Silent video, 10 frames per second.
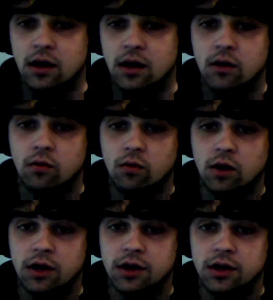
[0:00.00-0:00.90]

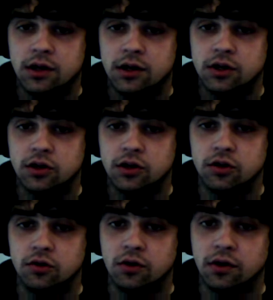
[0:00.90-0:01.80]
1,
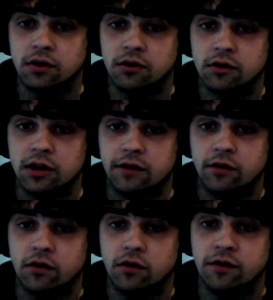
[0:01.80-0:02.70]
2, 3,
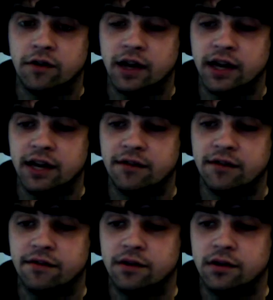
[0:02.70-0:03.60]
4,
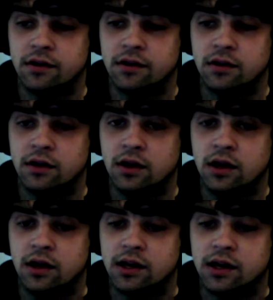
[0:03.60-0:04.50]
5.
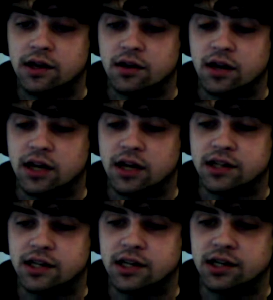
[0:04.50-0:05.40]
Guess I'll cast
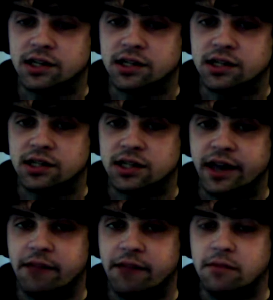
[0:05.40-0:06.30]
it because it's the same.